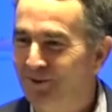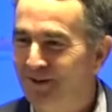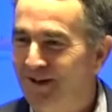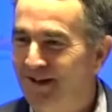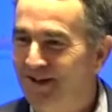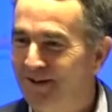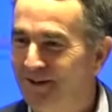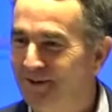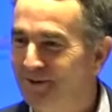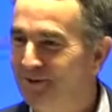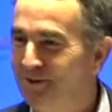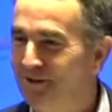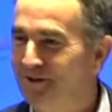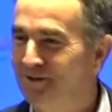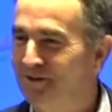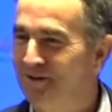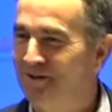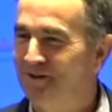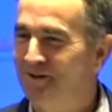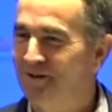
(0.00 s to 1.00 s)
I'm going to say
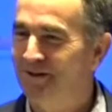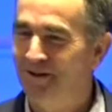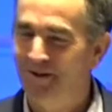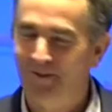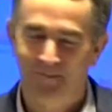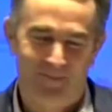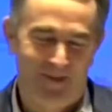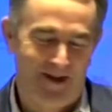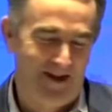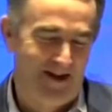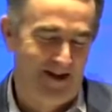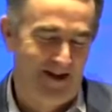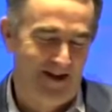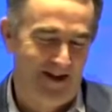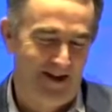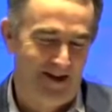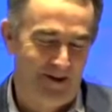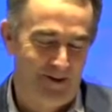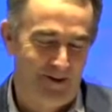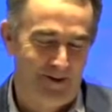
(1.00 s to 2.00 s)
this just as a,
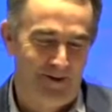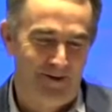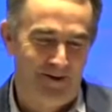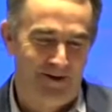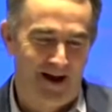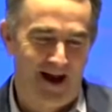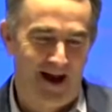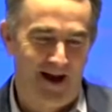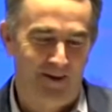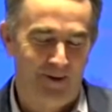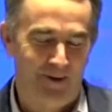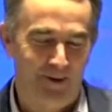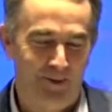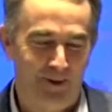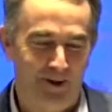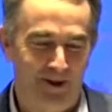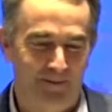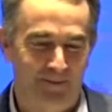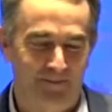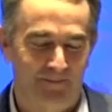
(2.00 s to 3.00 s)

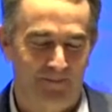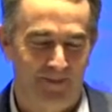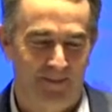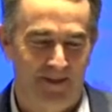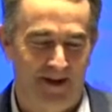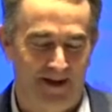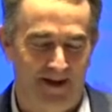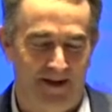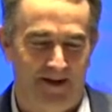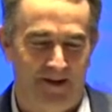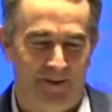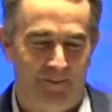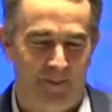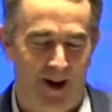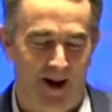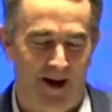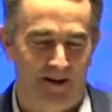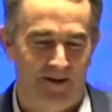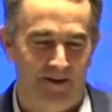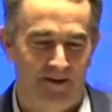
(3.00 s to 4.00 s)
outgoing
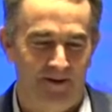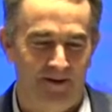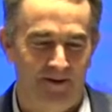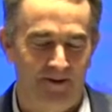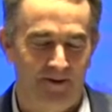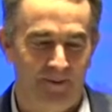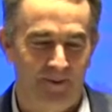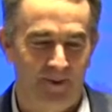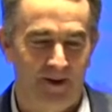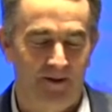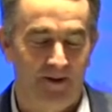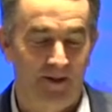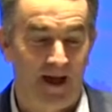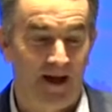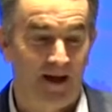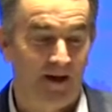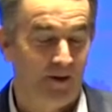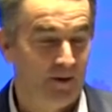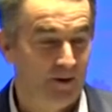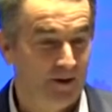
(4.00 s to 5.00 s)

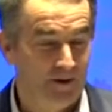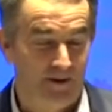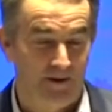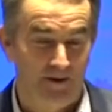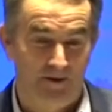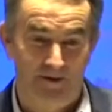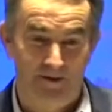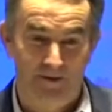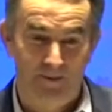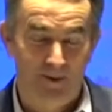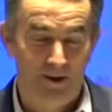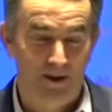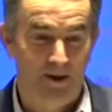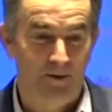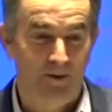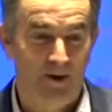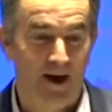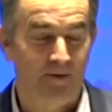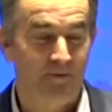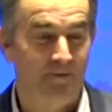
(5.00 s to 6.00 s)
politician, but thank
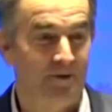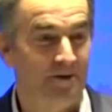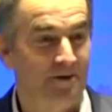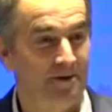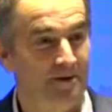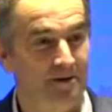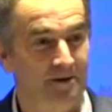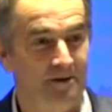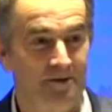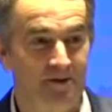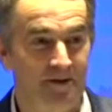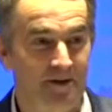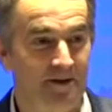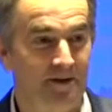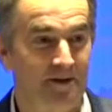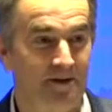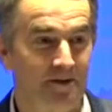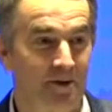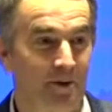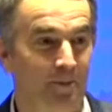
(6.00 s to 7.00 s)
goodness that we don't have to
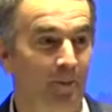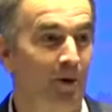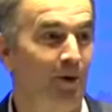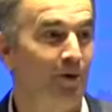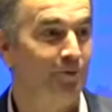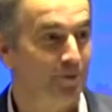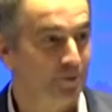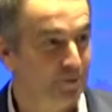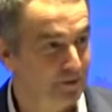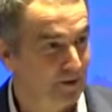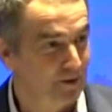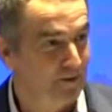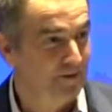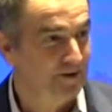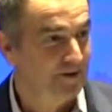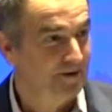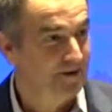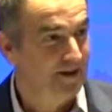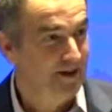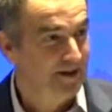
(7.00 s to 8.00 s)
see the
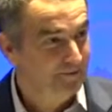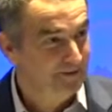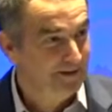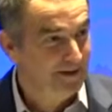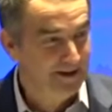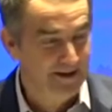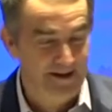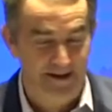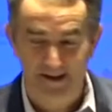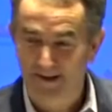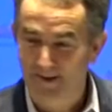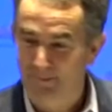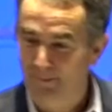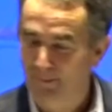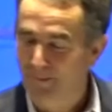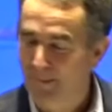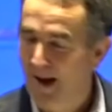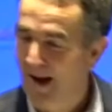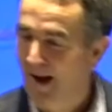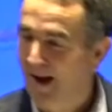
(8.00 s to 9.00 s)
commercials on the
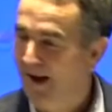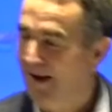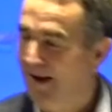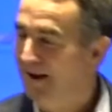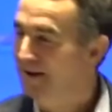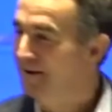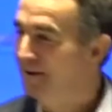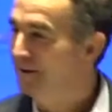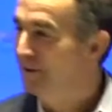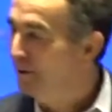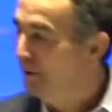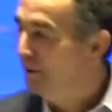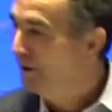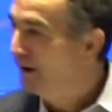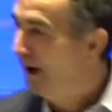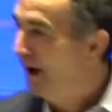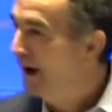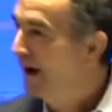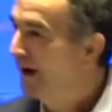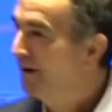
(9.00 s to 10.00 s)
TV. My
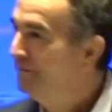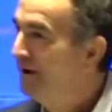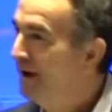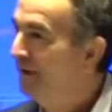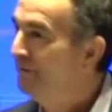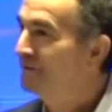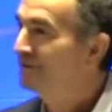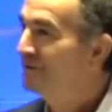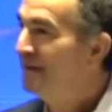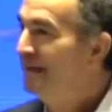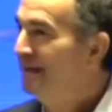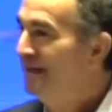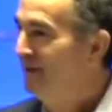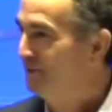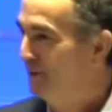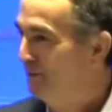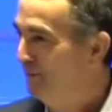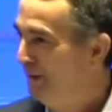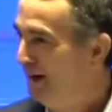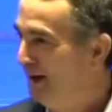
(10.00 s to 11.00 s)
Lord, I have never
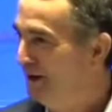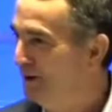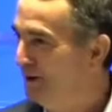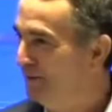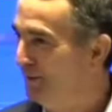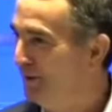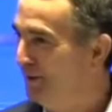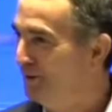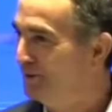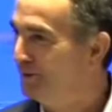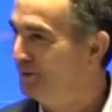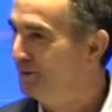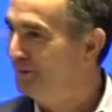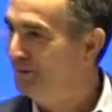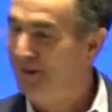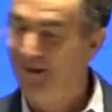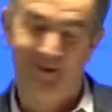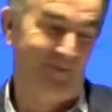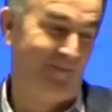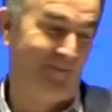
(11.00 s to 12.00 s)
seen so many
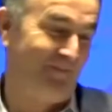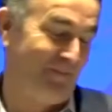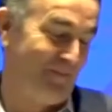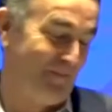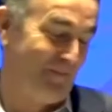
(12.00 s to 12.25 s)
commercials.